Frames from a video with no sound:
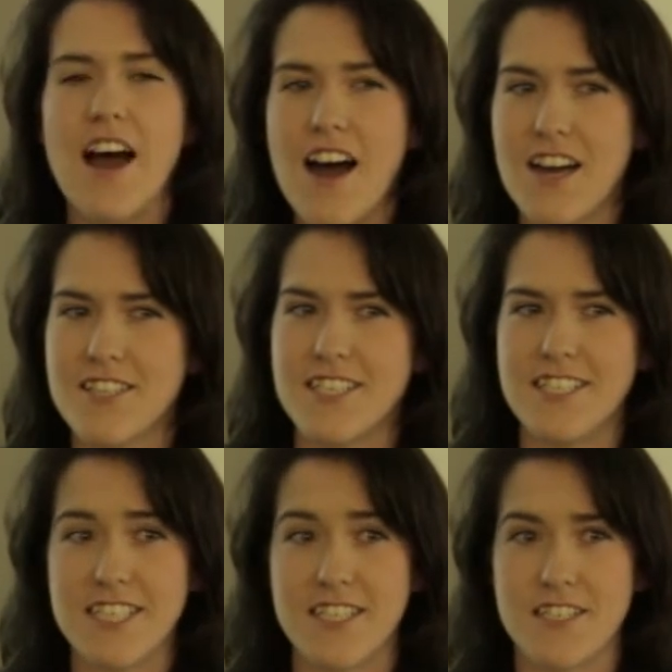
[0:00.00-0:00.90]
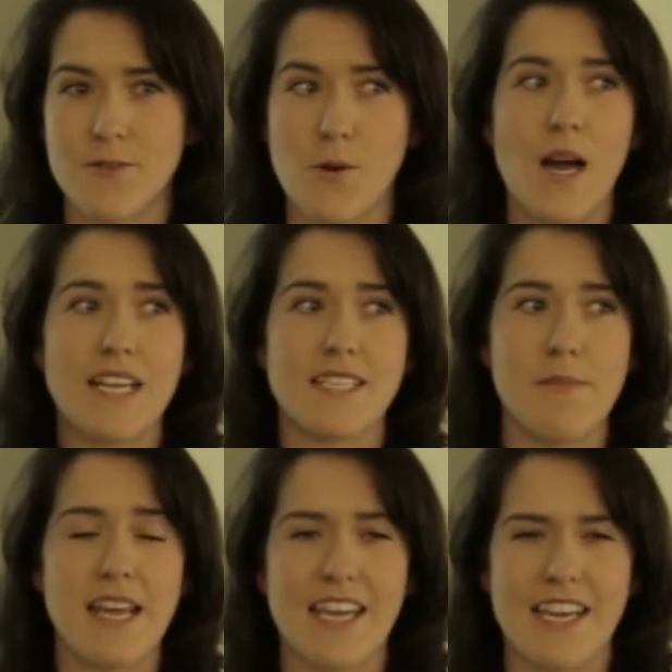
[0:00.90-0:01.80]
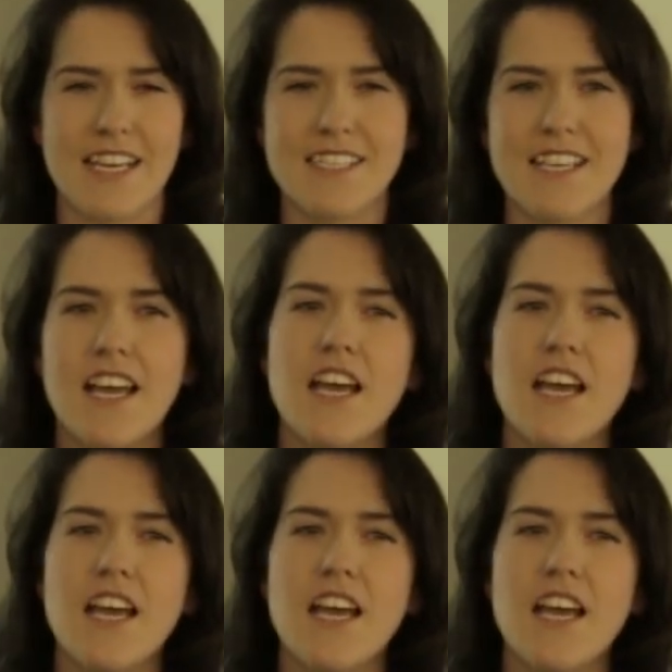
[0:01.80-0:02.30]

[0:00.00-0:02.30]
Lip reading: harsh conditions required to make it,